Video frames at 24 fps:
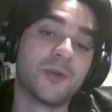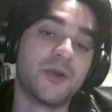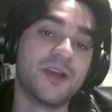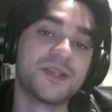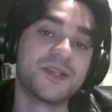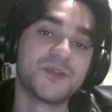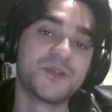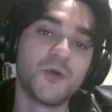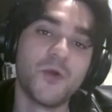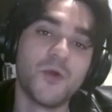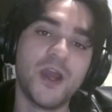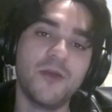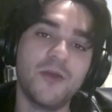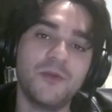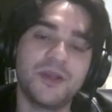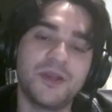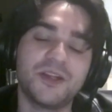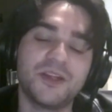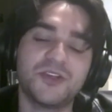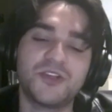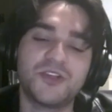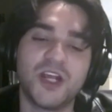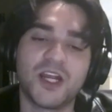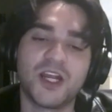is a way we
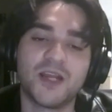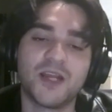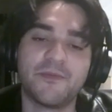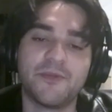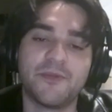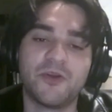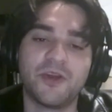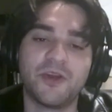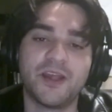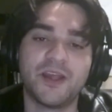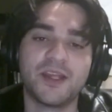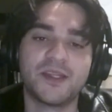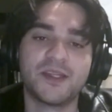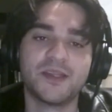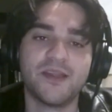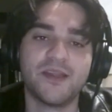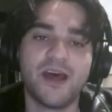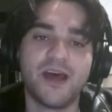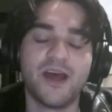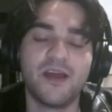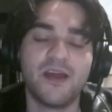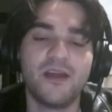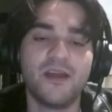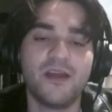can check him, and I'll get to
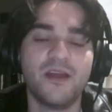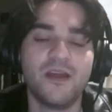that.